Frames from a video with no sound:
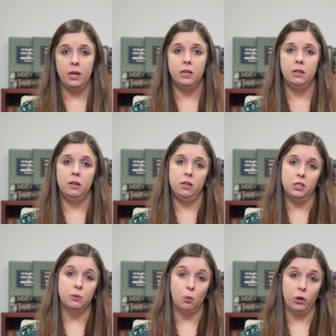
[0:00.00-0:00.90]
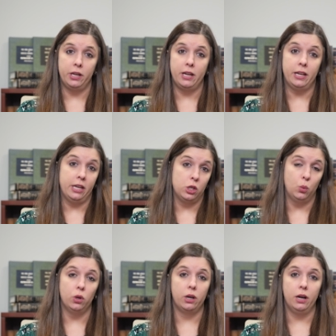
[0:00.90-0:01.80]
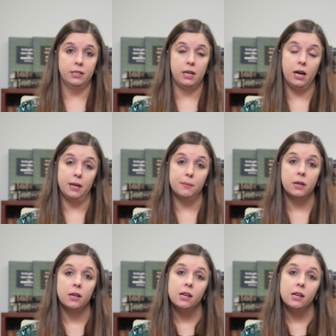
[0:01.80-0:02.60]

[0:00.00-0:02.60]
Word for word: bed each morning and get to work on time.